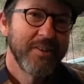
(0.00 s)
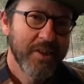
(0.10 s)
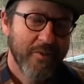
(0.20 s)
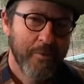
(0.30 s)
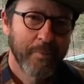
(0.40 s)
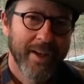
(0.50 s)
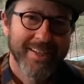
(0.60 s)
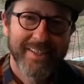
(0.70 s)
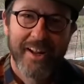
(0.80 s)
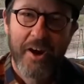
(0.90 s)
Have a
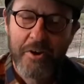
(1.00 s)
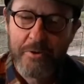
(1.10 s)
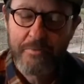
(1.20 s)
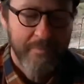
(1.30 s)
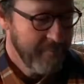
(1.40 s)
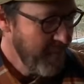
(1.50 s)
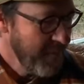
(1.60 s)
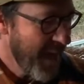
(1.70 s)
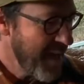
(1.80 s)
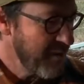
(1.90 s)
place at home
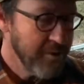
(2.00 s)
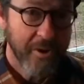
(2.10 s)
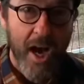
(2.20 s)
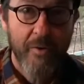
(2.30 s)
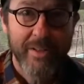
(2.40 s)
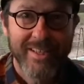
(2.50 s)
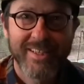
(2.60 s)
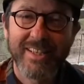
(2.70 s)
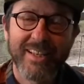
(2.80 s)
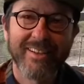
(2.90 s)
that you go and
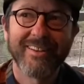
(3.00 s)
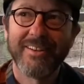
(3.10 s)
sit